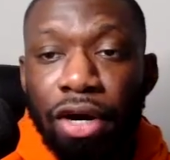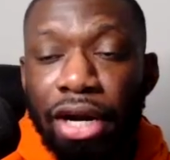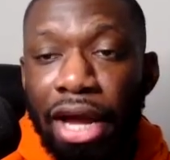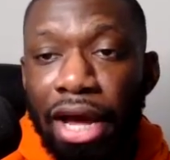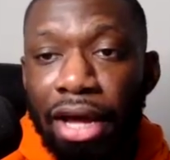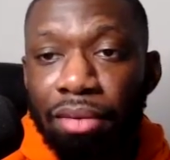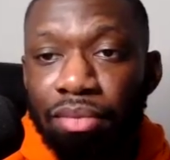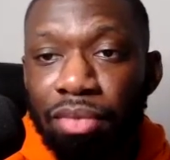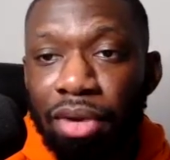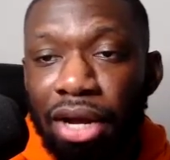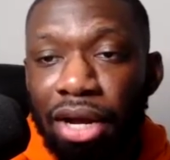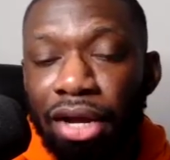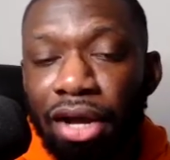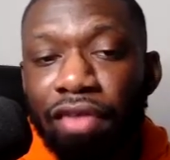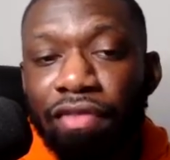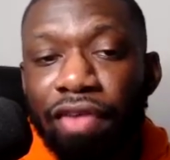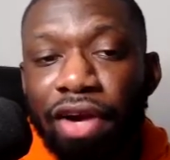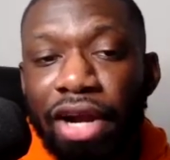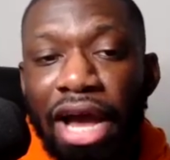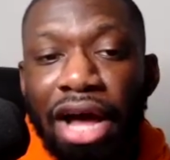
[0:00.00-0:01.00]
And I've
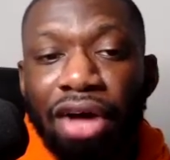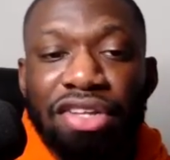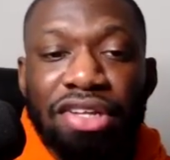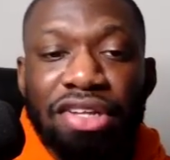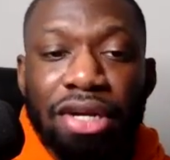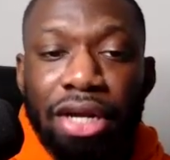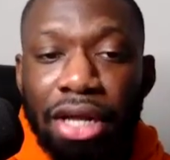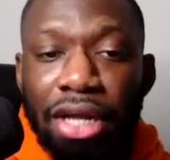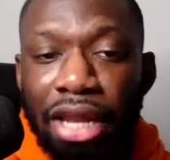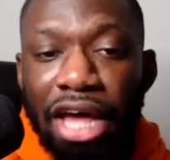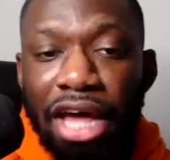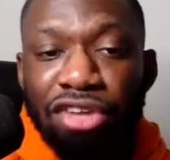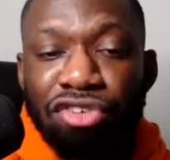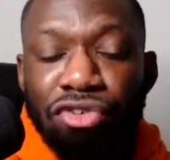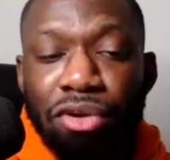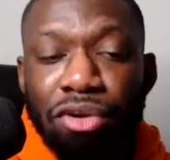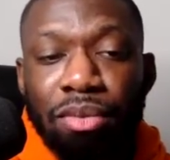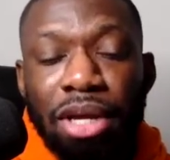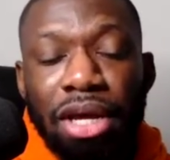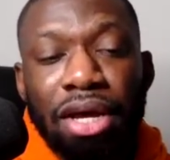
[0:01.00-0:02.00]
covered how it's in the
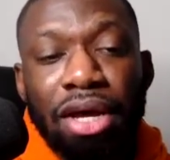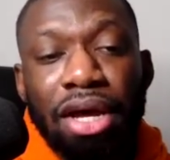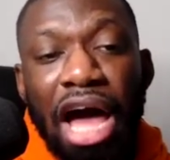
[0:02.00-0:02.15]
classroom.